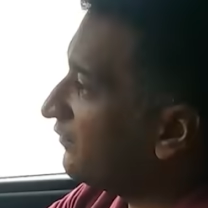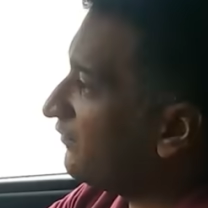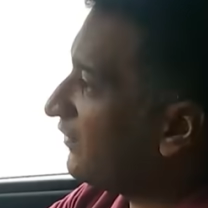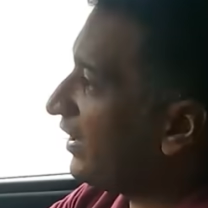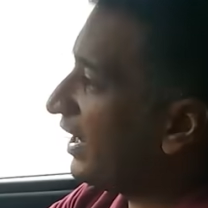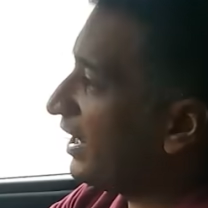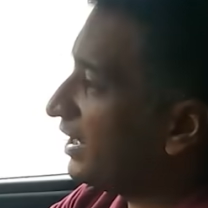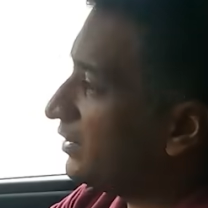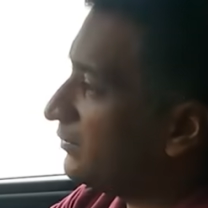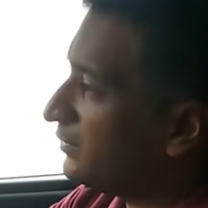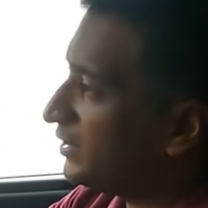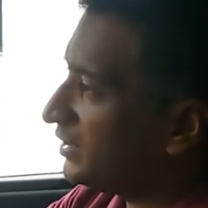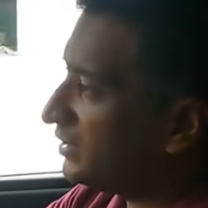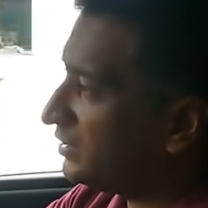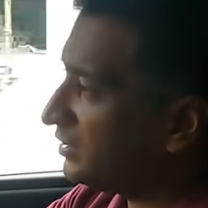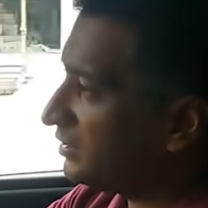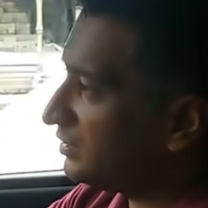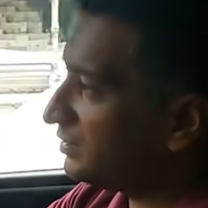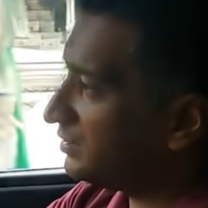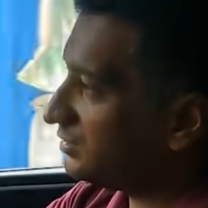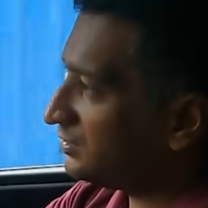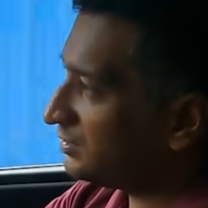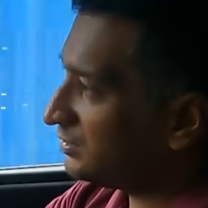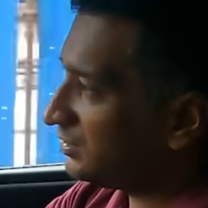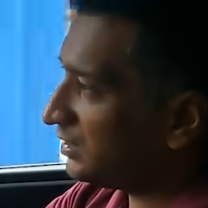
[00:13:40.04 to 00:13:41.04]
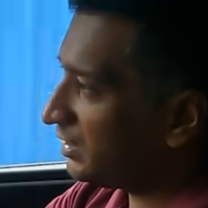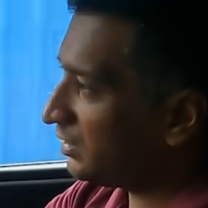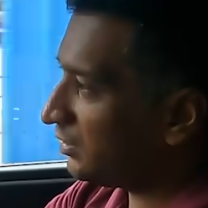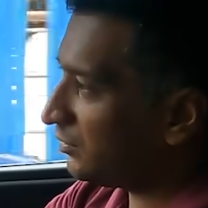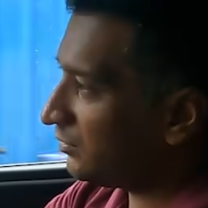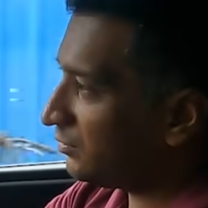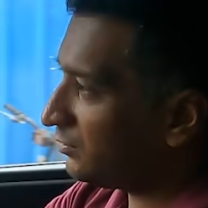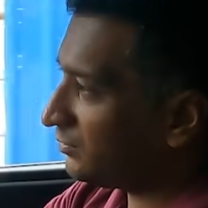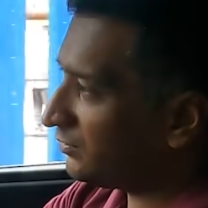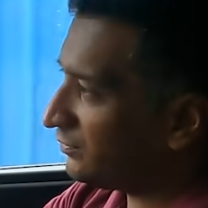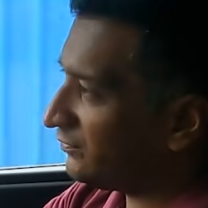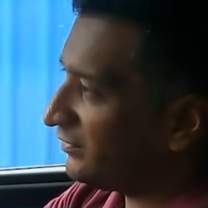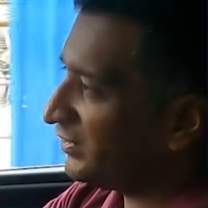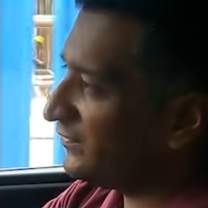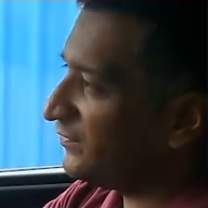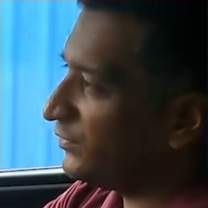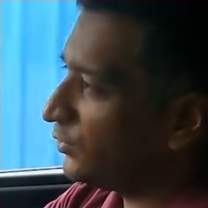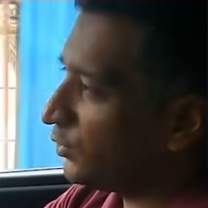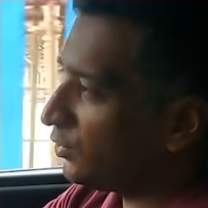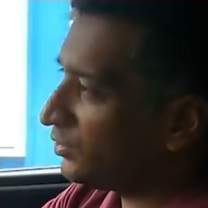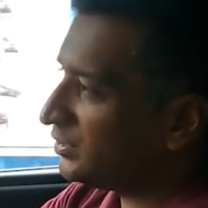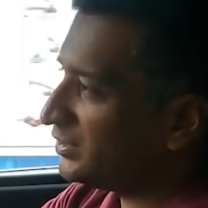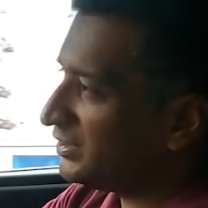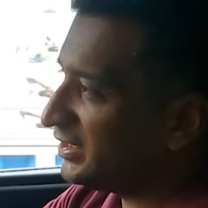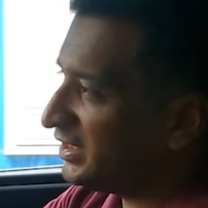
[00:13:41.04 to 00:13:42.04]
refinement. Now
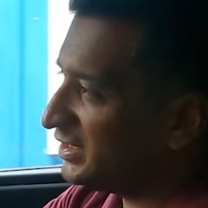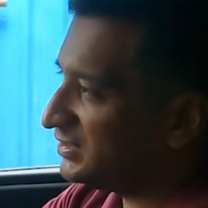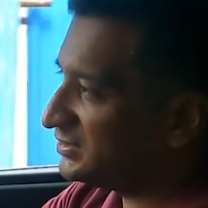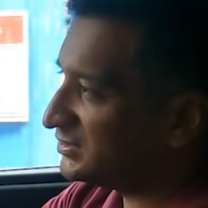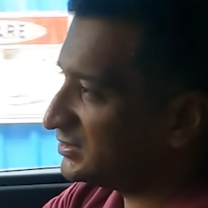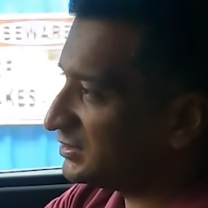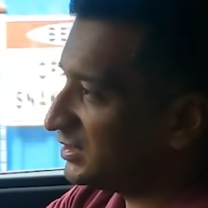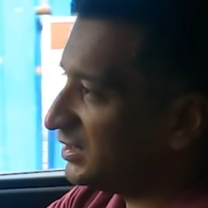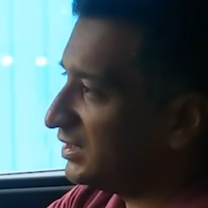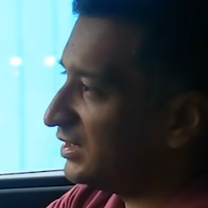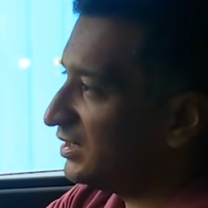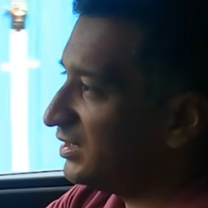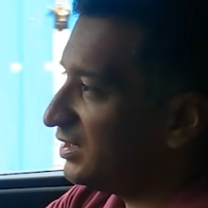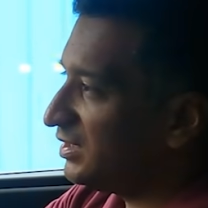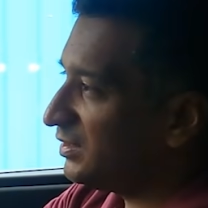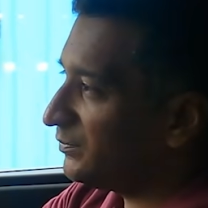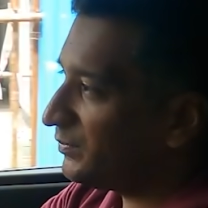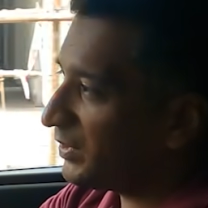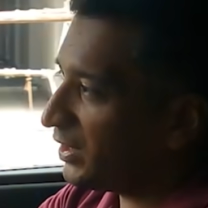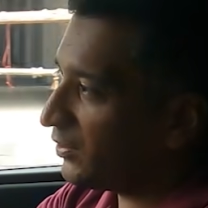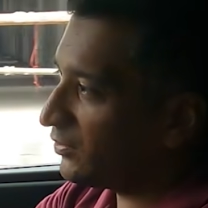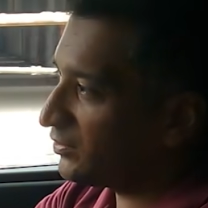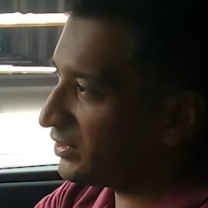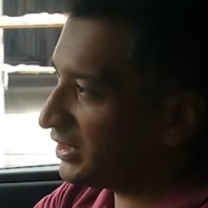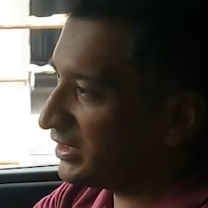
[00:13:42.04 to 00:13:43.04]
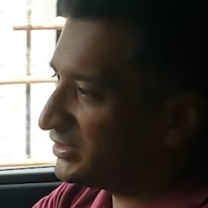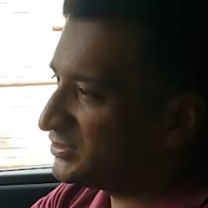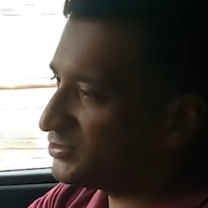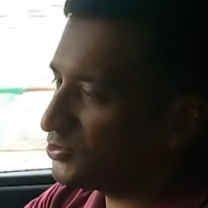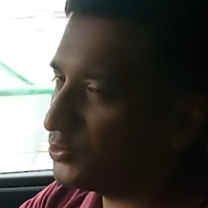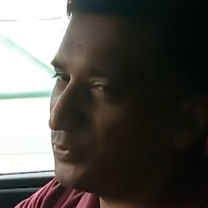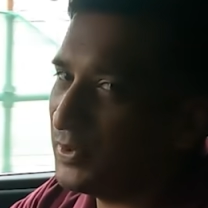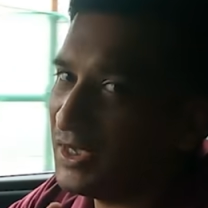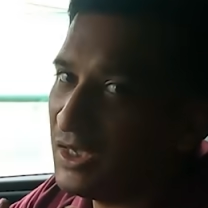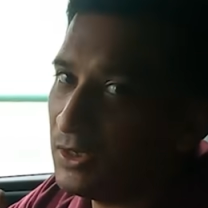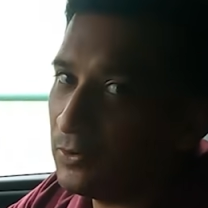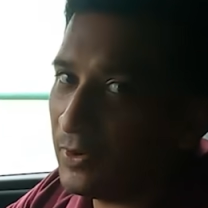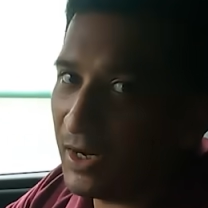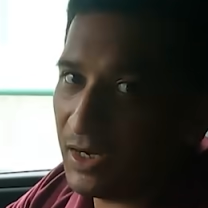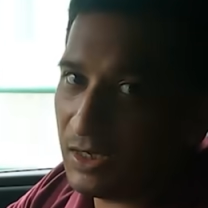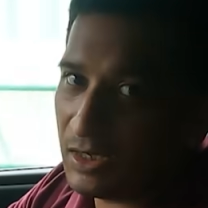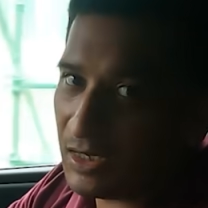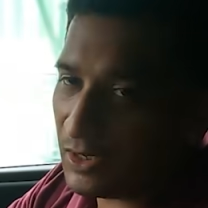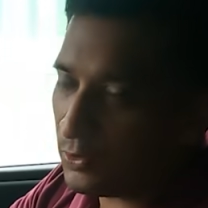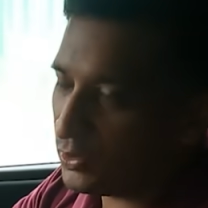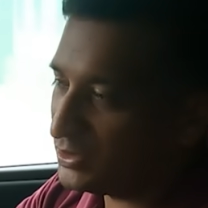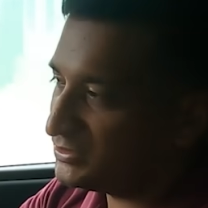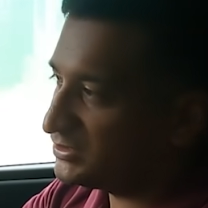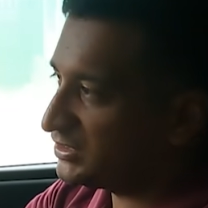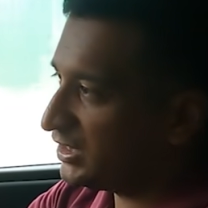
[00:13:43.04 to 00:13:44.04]
we've known these powertrains to be
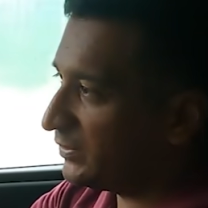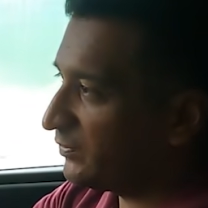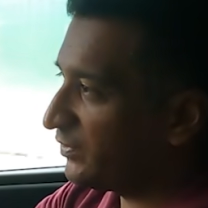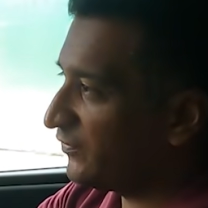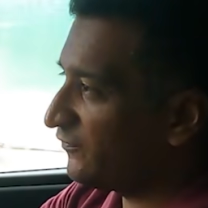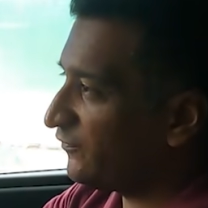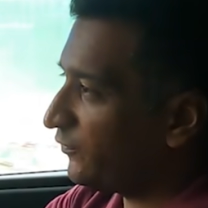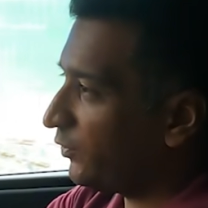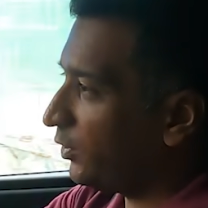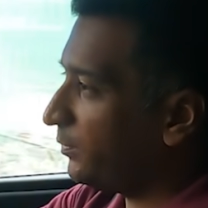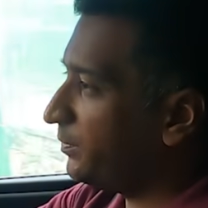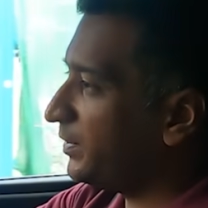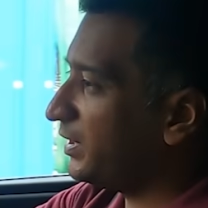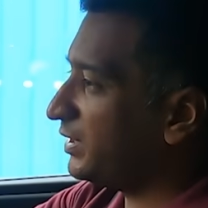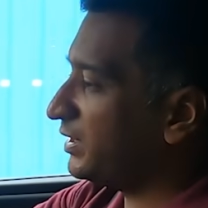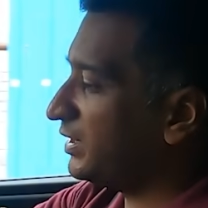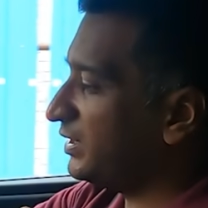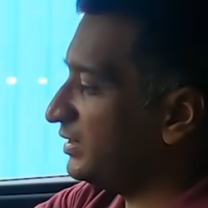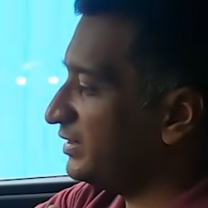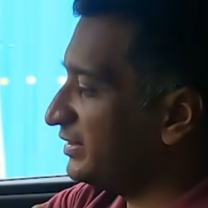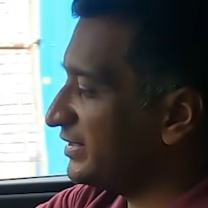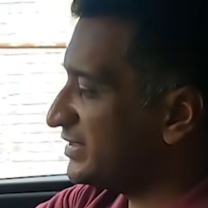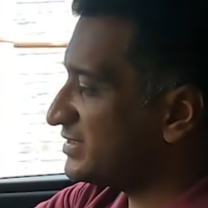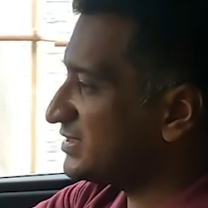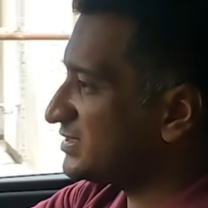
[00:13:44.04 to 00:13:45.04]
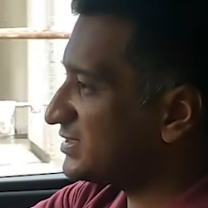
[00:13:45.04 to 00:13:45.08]
quite noisy before, but in